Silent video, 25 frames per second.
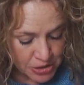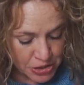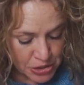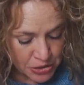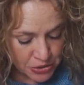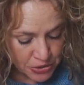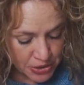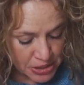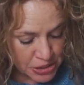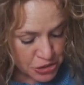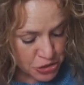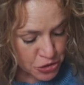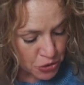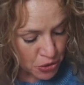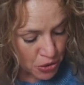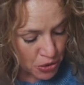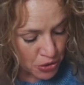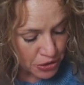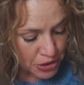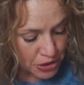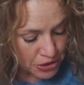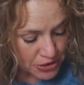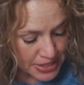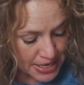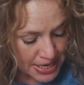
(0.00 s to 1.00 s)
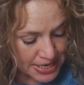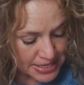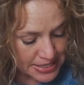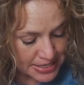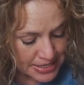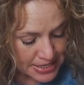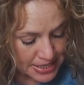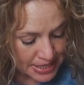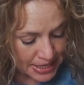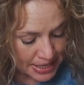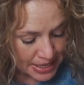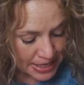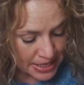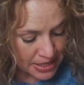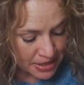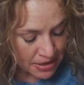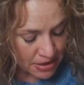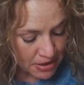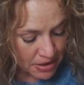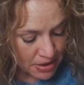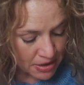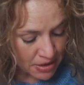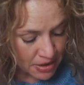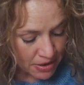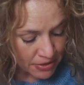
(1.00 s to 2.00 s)
to control your destiny.
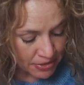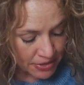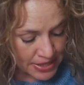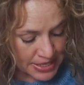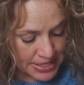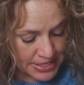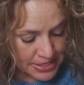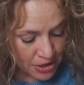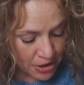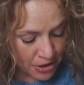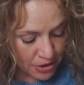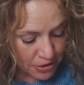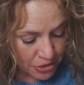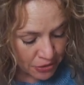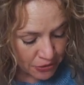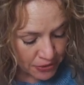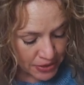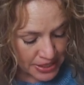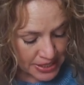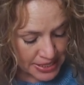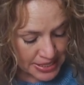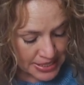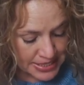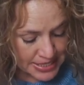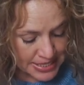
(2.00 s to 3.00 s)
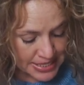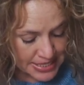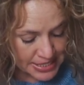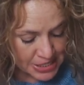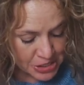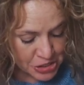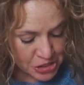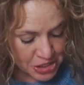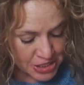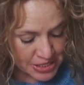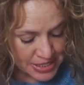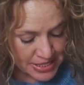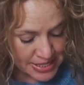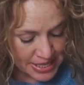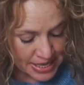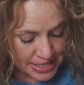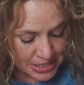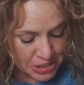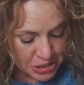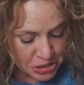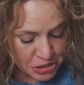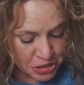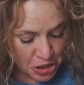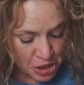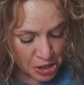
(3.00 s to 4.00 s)
These are three decisions
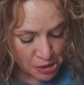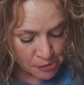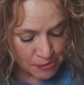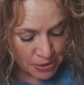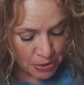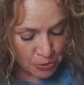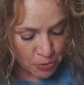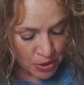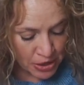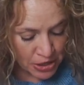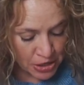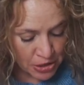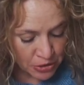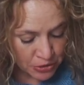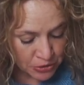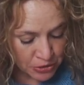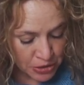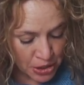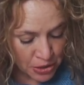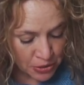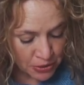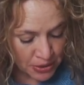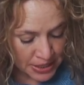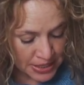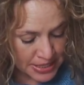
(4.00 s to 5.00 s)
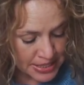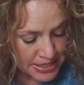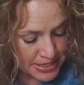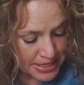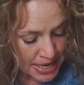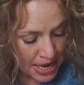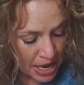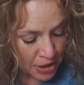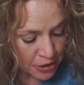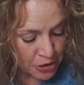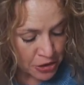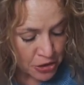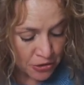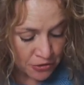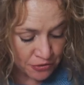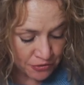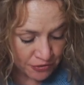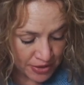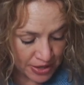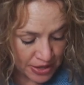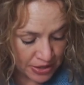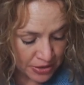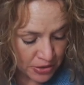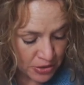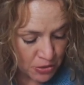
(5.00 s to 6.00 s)
that determine what you'll notice, how you'll
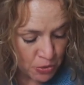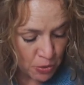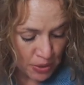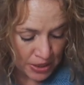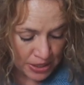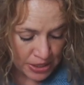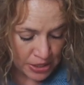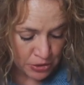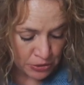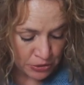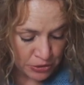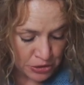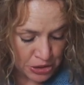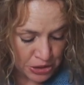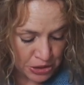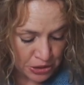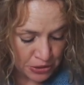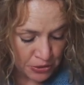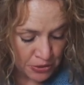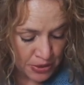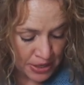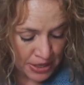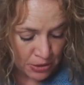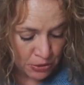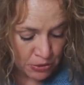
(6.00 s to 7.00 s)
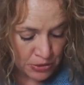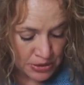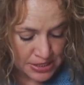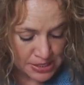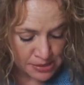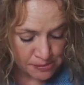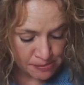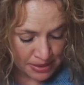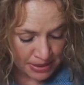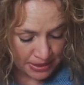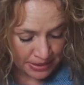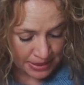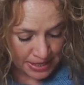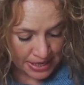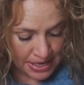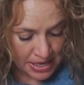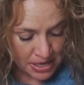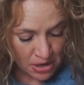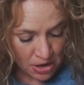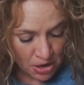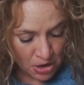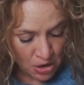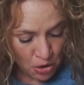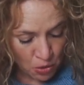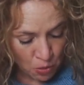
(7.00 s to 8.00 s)
feel, what you'll do, and
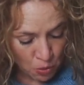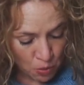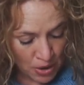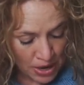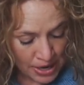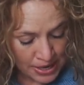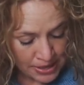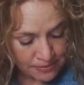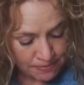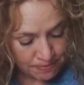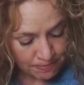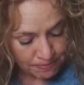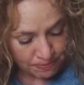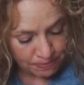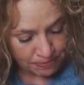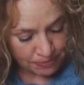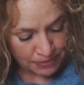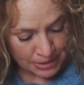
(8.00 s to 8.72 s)
ultimately what